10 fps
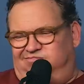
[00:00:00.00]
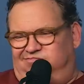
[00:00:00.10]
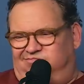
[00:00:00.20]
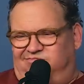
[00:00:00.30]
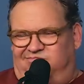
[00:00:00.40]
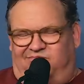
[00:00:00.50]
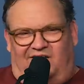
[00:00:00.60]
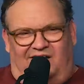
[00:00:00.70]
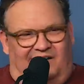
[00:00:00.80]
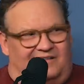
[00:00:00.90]
or here, if
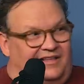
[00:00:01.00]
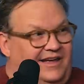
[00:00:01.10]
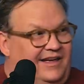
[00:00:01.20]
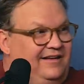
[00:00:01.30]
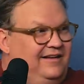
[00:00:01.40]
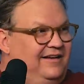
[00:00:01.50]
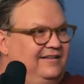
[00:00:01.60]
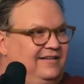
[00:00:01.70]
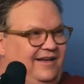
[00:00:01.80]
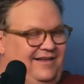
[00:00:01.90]
you're going to do it, point it at me.
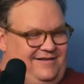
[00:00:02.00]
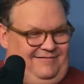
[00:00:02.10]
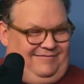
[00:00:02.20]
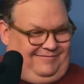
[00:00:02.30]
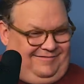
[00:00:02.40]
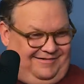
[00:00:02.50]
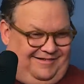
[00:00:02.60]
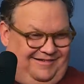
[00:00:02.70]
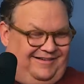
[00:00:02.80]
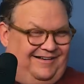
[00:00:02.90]
Point it right at me.
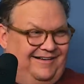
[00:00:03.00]
There it is.